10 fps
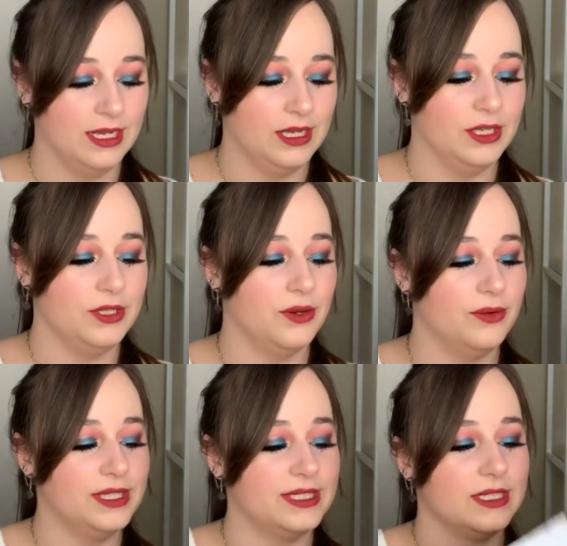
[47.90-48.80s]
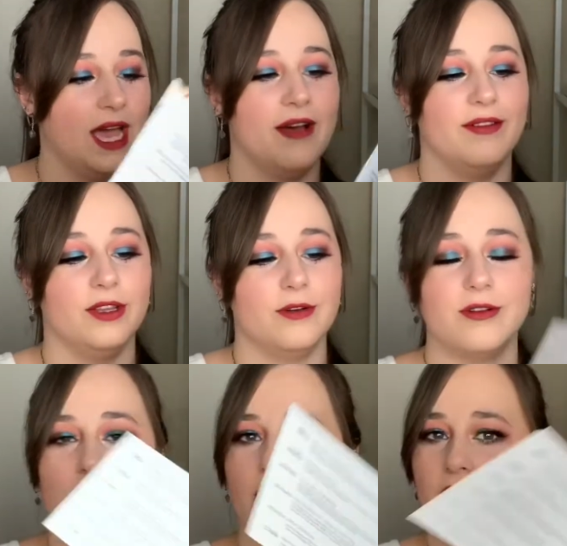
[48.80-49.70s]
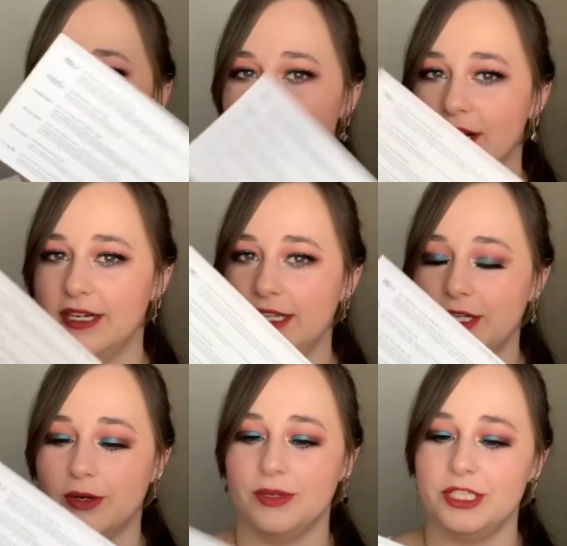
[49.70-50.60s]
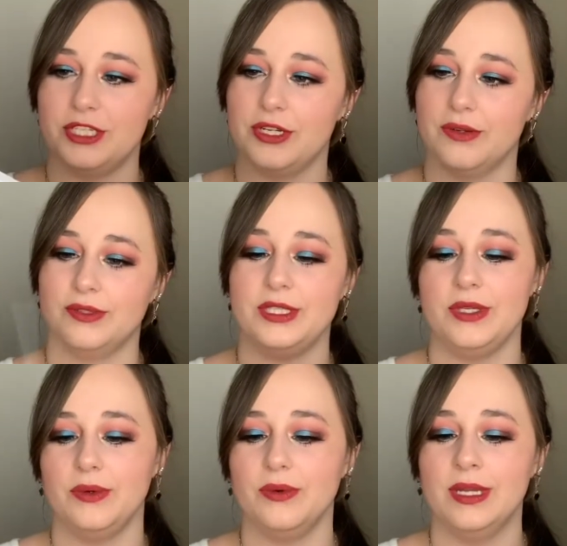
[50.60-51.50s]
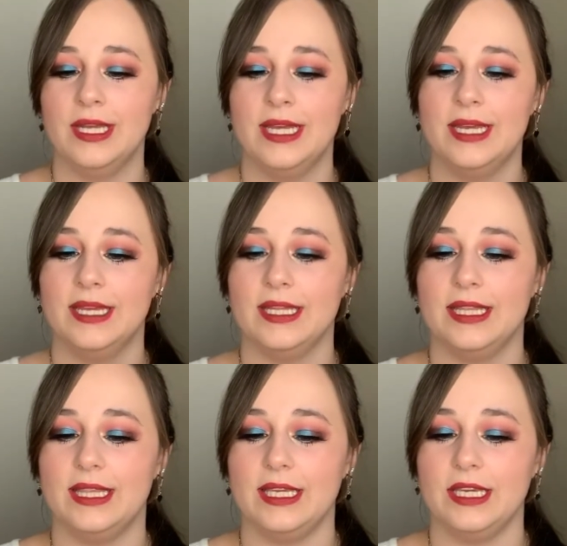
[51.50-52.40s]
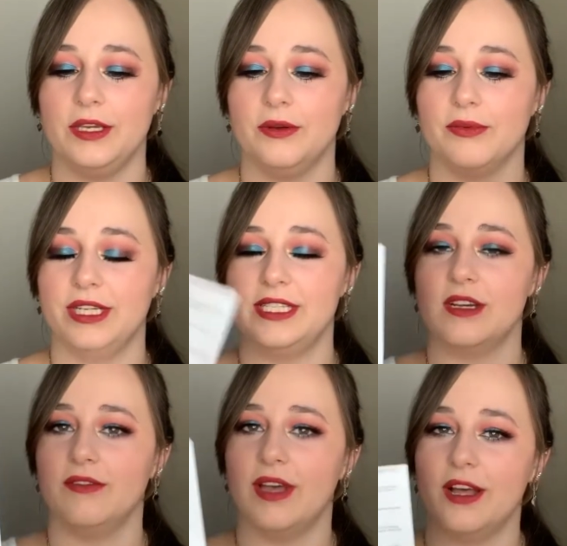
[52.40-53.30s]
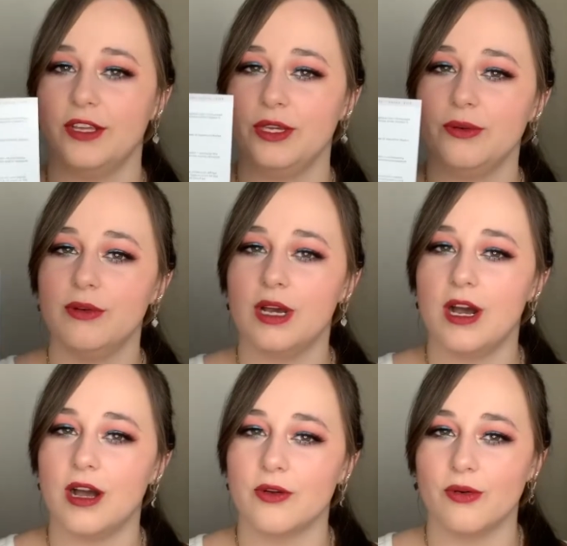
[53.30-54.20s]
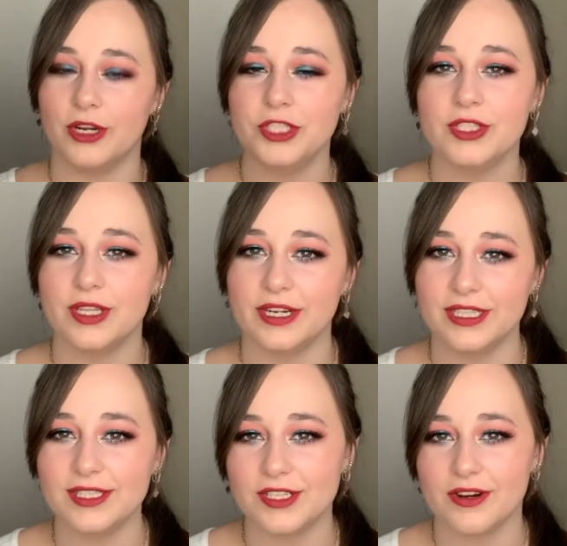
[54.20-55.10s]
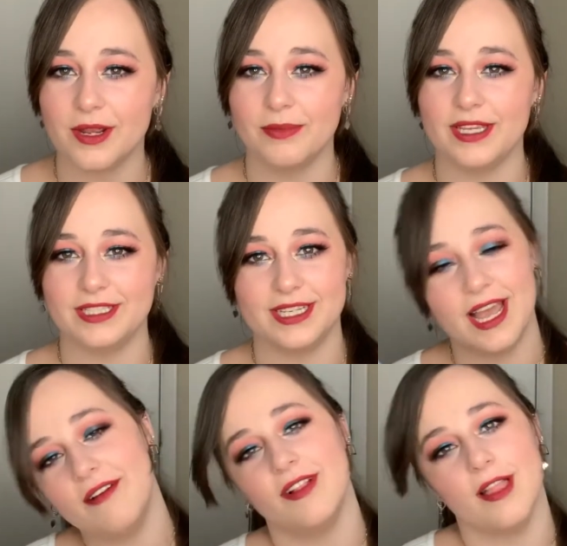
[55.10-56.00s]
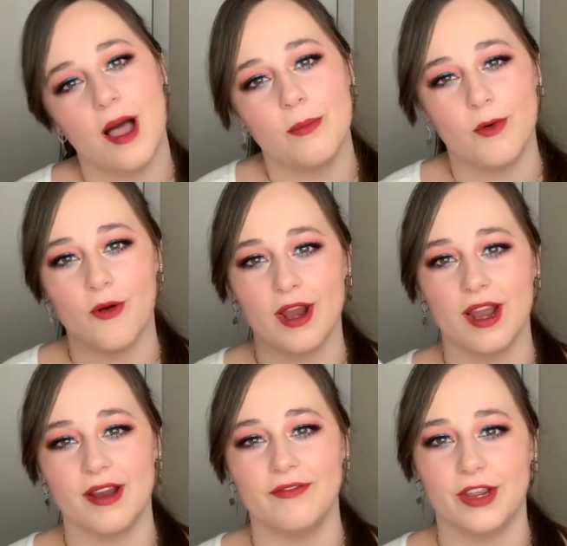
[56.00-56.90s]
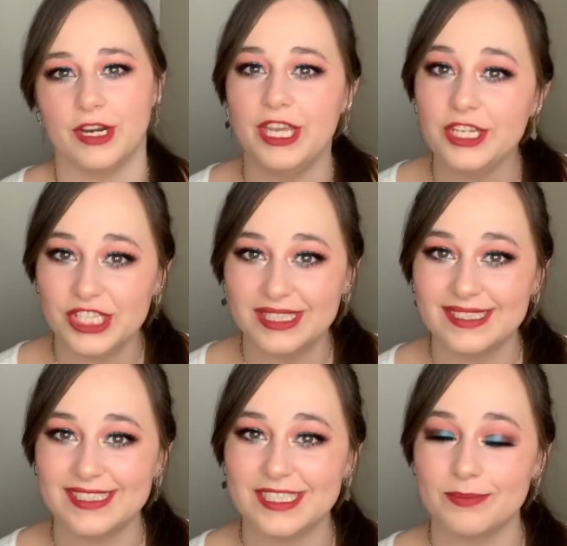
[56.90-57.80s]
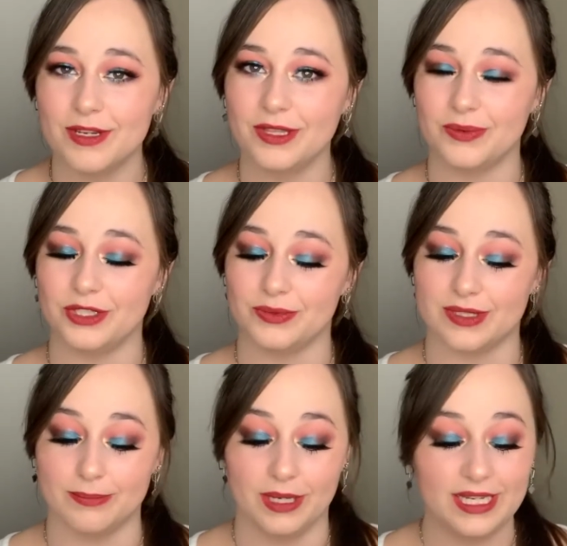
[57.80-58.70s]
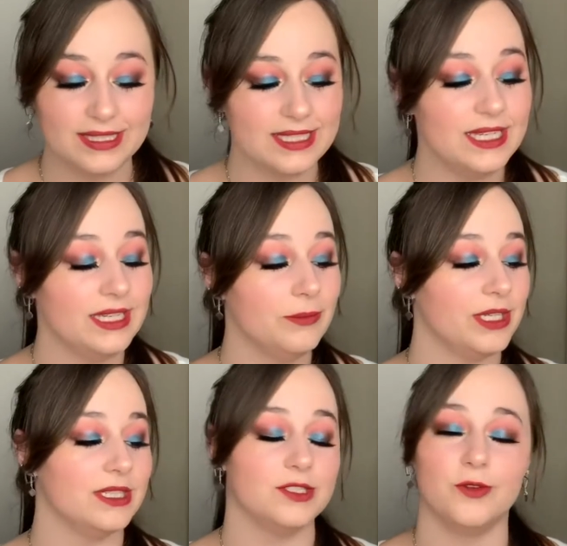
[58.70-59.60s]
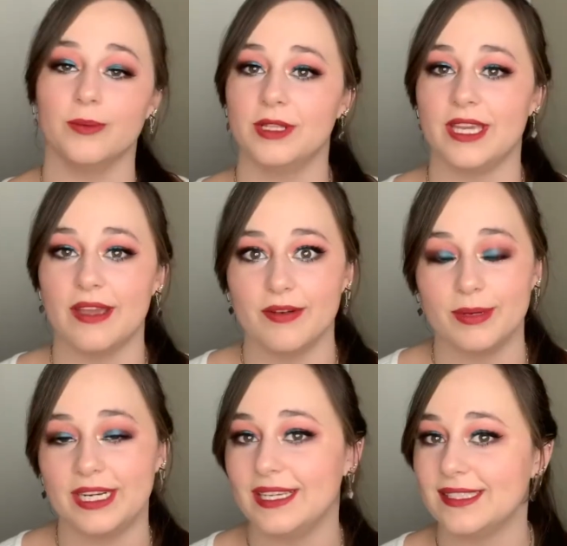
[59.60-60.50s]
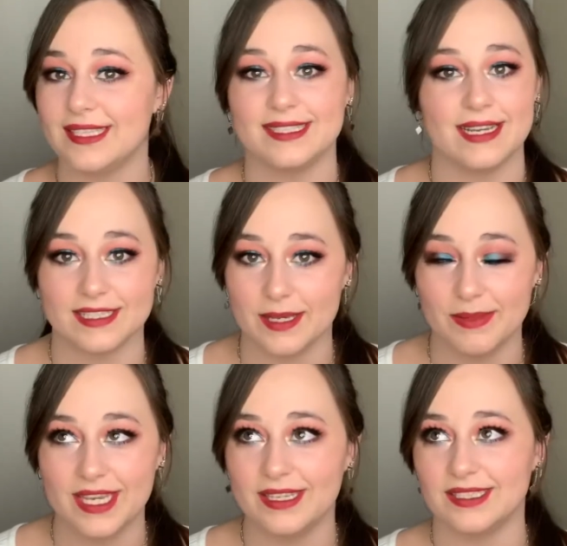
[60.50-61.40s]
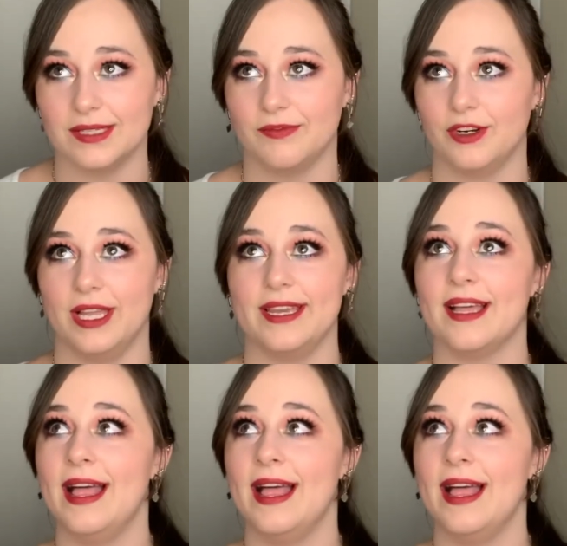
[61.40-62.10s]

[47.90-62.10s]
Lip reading: you always have a little card. It always shows you the retail value. According to their Instagram, they did have a lot more variations this month, which was amazing because normally everybody gets the exact same thing, except for like